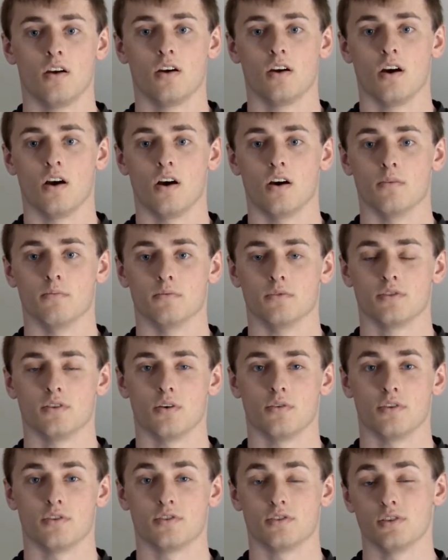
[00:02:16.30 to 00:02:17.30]

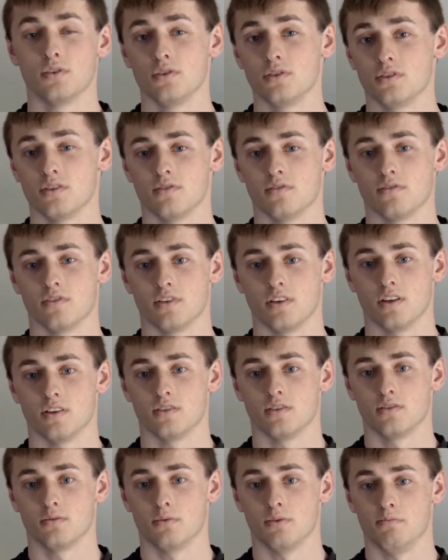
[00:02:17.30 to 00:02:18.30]
So the solution for
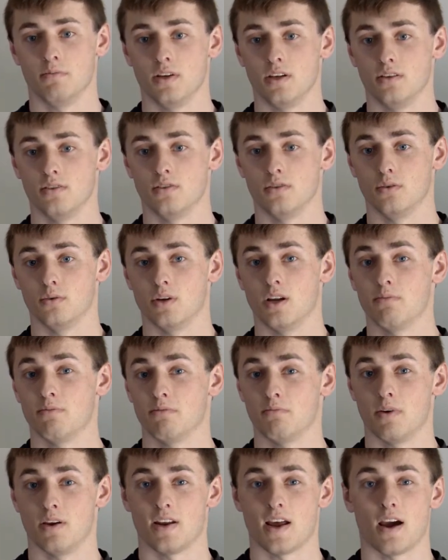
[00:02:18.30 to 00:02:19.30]
this would be to
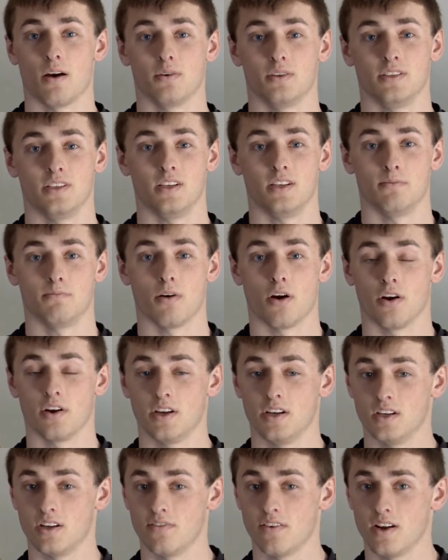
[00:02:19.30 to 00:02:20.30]
implement IoT
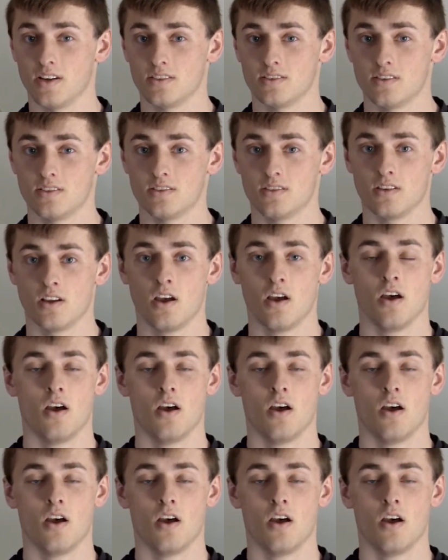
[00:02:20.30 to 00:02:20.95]
parking devices.